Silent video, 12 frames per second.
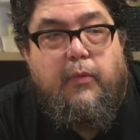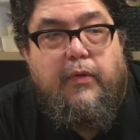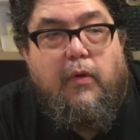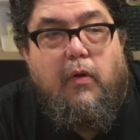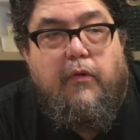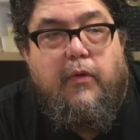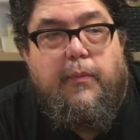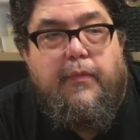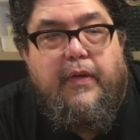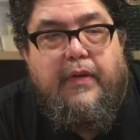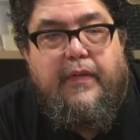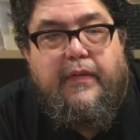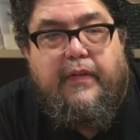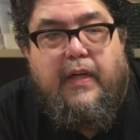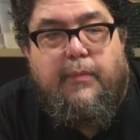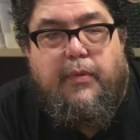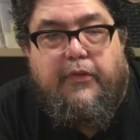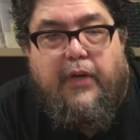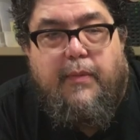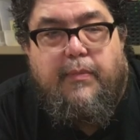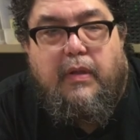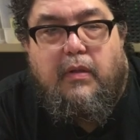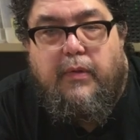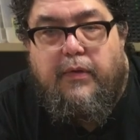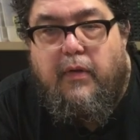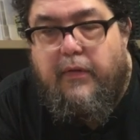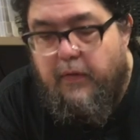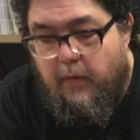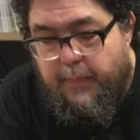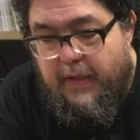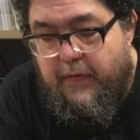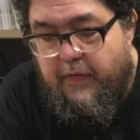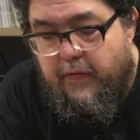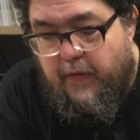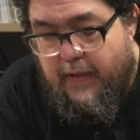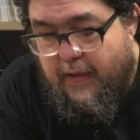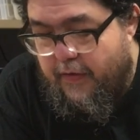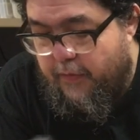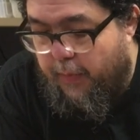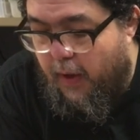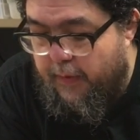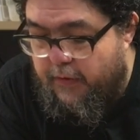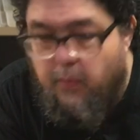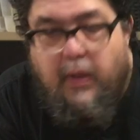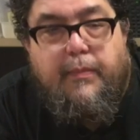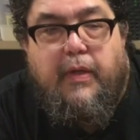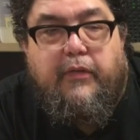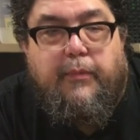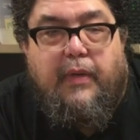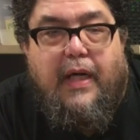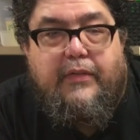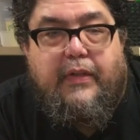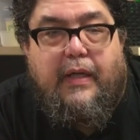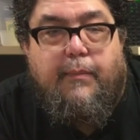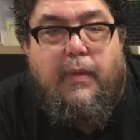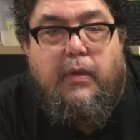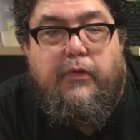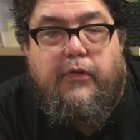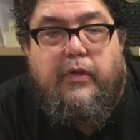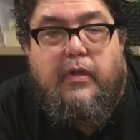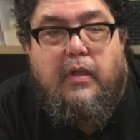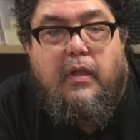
with all the, the, the samples I built, with all the little pieces I did, it's probably twenty bucks of plastic at most.